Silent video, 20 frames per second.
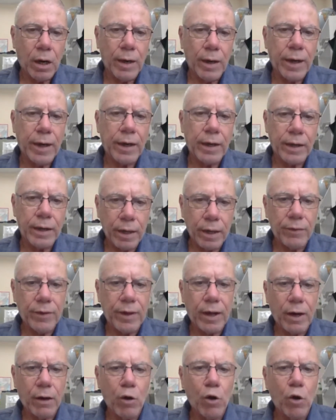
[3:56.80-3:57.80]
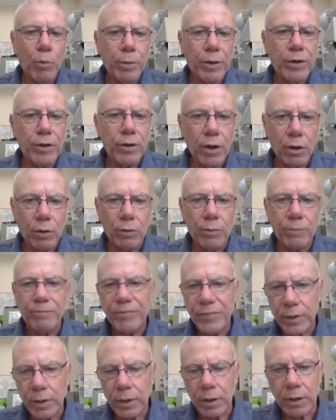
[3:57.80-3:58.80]
And again, they are open note.
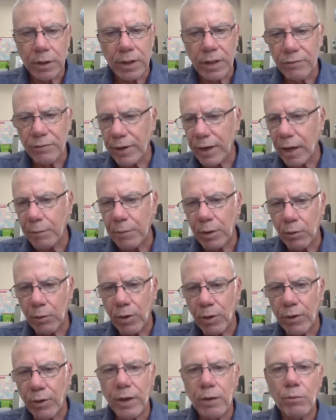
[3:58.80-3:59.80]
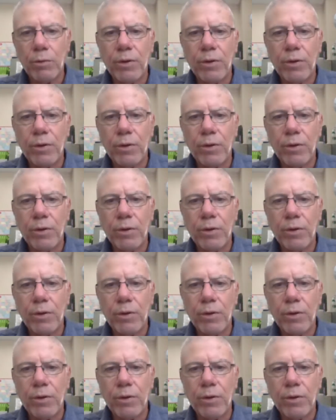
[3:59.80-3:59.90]
The environment we're in